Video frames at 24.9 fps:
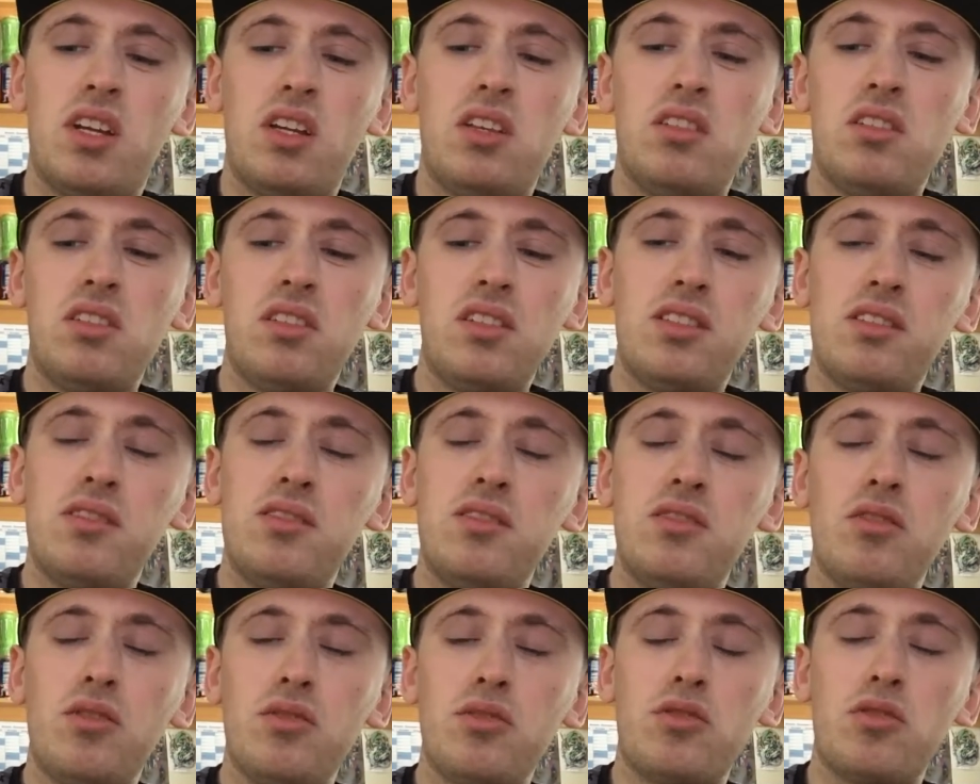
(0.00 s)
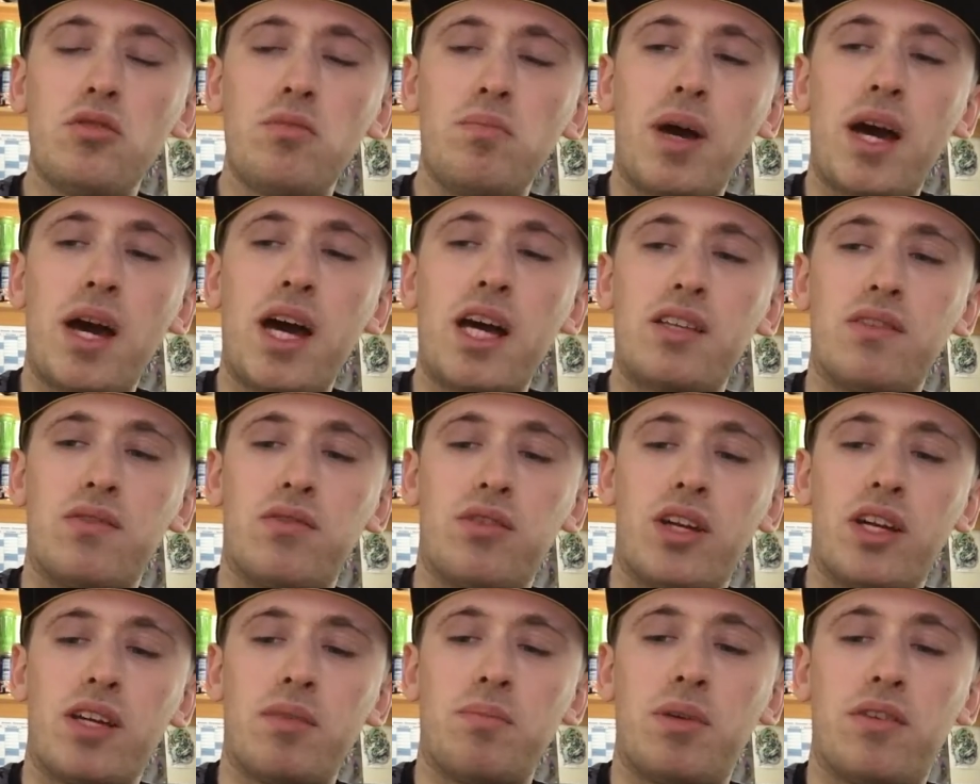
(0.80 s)
not too bad for
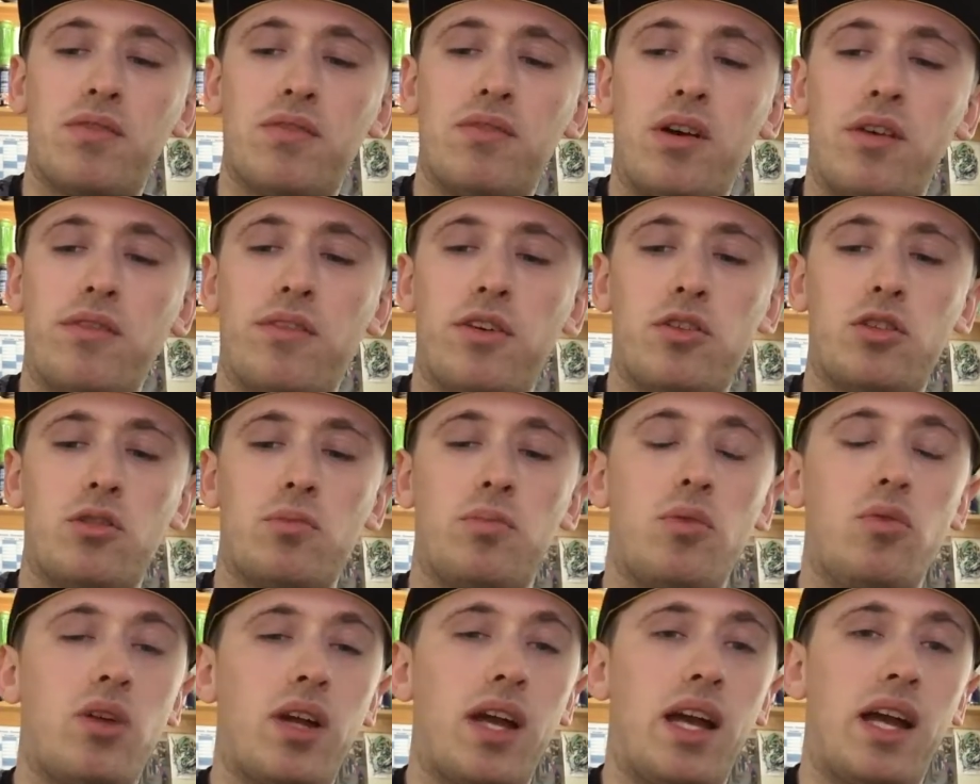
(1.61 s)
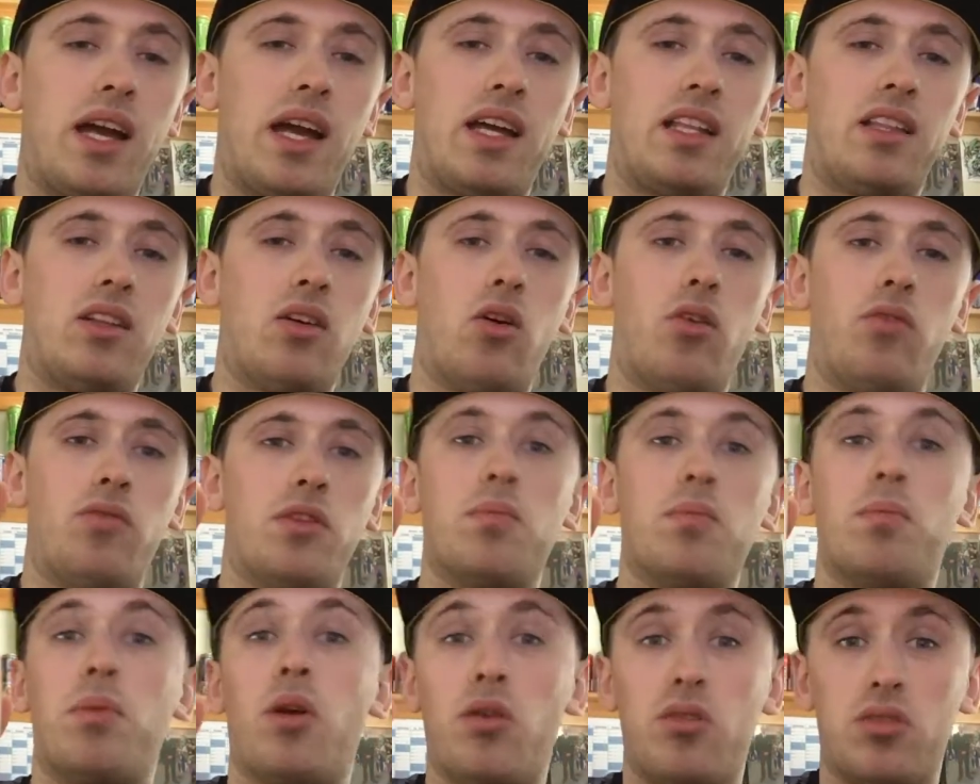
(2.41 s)
a big 500ml can of
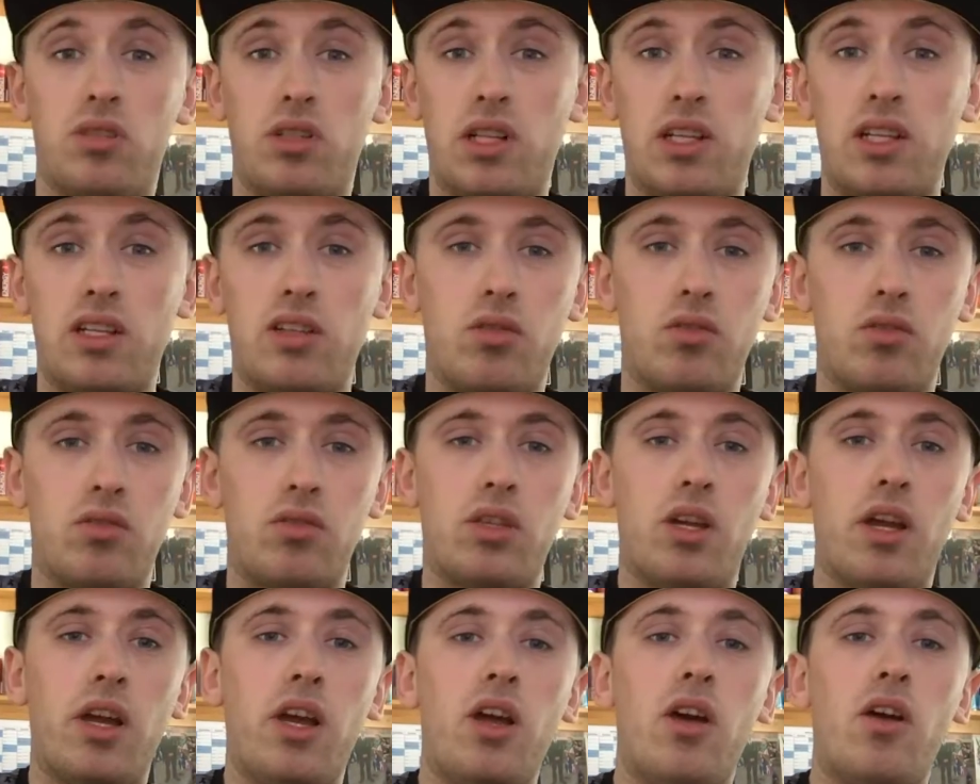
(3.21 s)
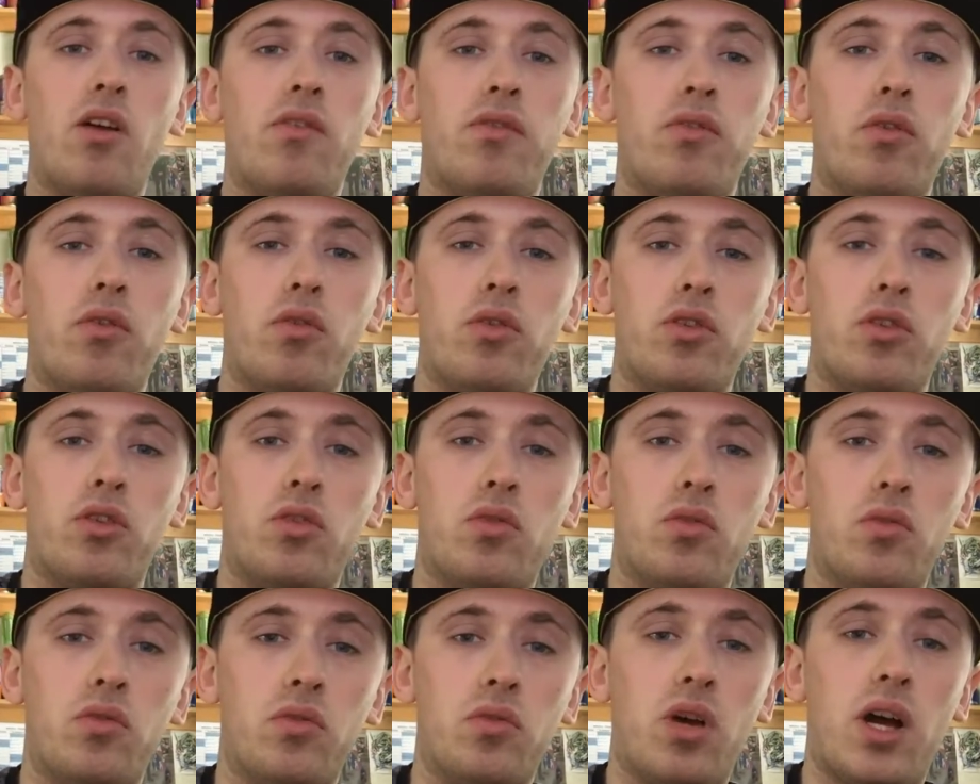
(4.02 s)
supposedly good for
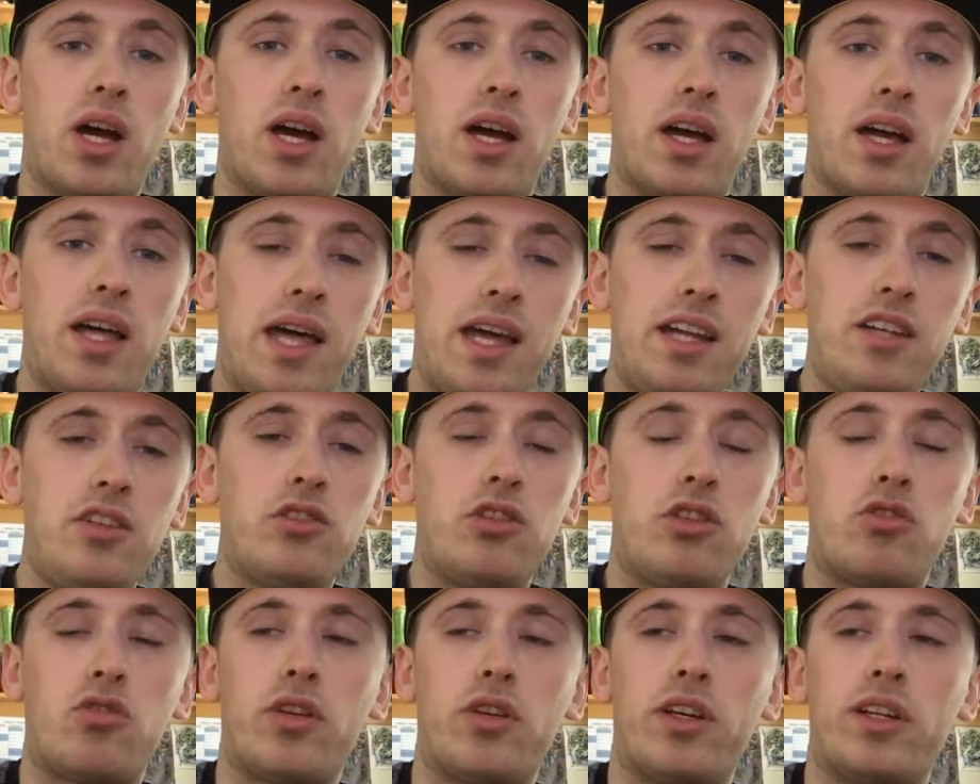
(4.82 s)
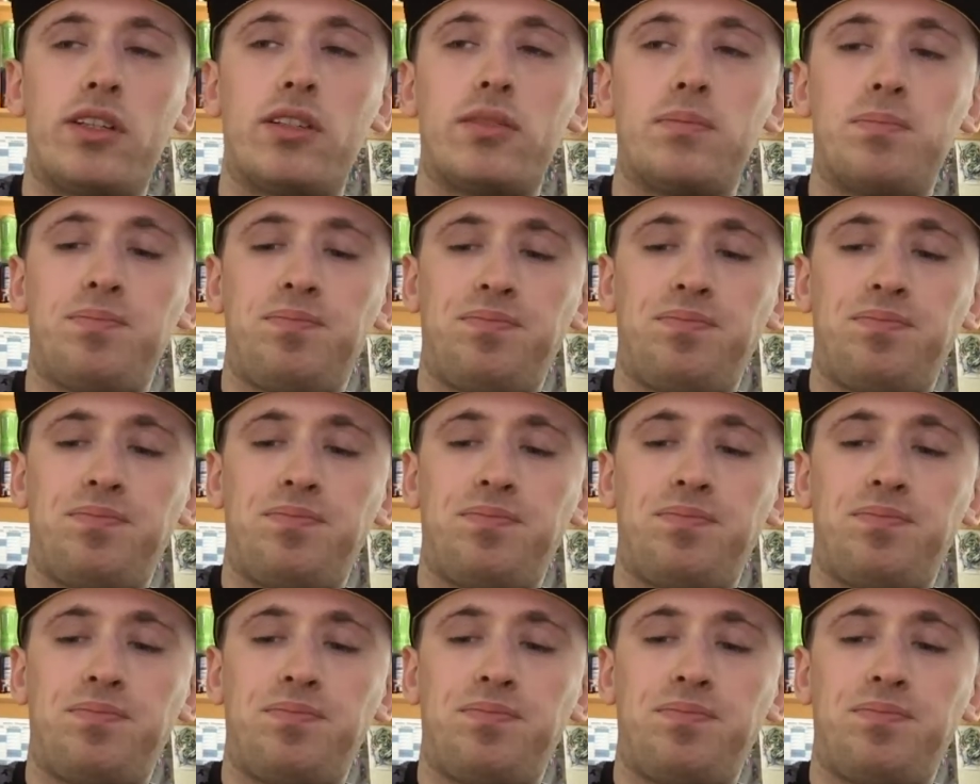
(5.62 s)
you energy drink.